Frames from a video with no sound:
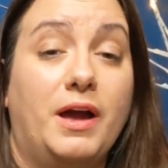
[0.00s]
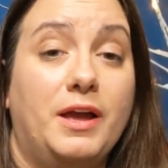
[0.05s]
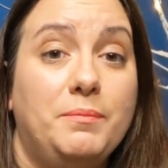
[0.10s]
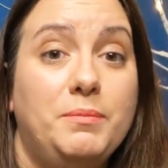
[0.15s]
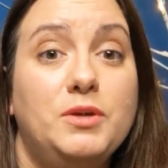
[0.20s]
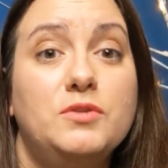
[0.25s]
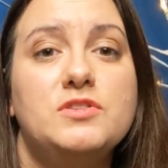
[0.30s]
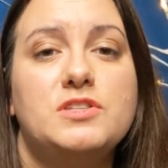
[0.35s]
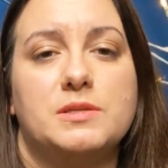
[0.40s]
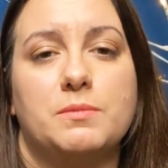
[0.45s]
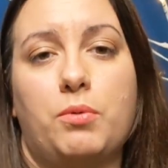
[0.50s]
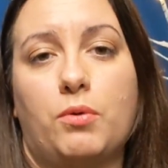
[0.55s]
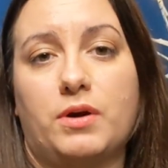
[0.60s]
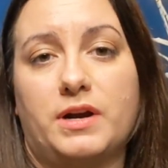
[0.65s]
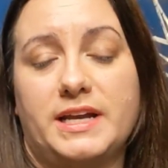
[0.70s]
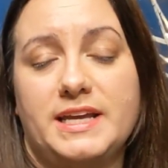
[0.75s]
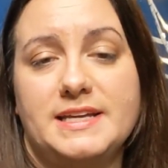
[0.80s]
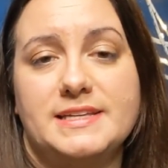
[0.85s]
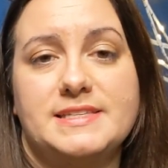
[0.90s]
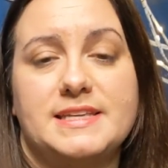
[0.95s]
immune
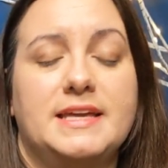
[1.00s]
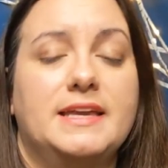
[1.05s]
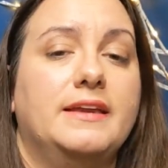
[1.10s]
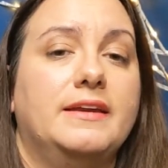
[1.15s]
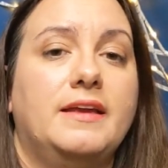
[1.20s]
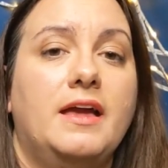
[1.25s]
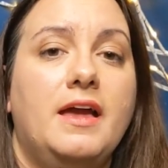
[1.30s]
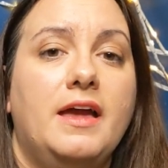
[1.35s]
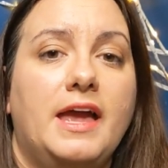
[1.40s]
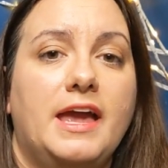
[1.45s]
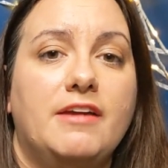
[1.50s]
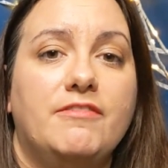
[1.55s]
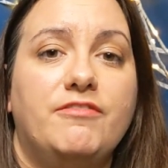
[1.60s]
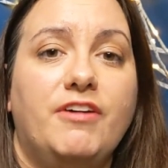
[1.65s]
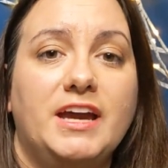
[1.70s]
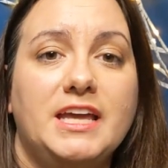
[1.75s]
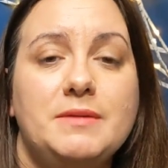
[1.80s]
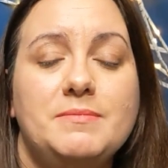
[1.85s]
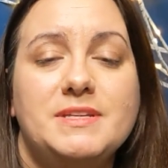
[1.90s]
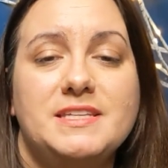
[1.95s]
support, is a
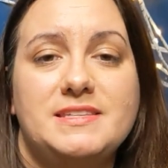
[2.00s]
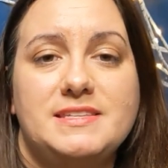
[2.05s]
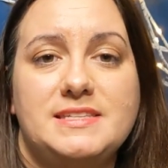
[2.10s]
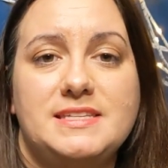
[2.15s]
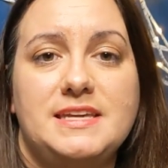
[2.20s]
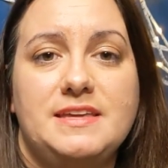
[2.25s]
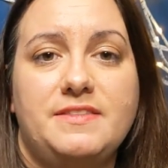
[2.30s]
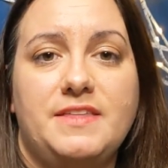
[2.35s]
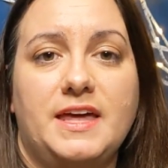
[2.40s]
vitamin C